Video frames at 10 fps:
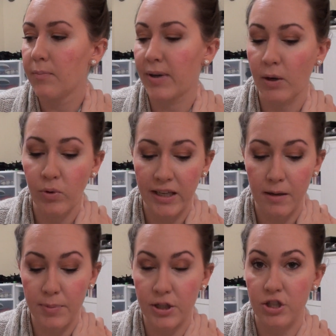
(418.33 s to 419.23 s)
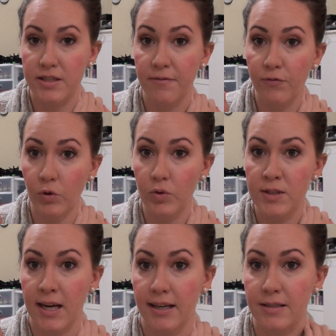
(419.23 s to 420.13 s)
but I would not purchase the full
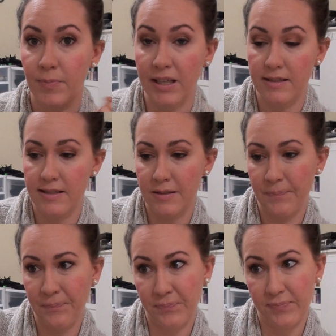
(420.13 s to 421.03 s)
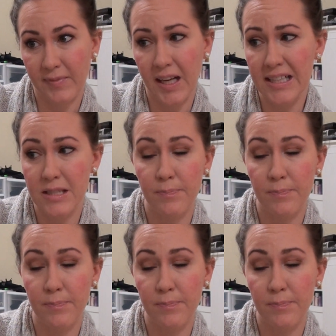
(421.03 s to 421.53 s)
size because it's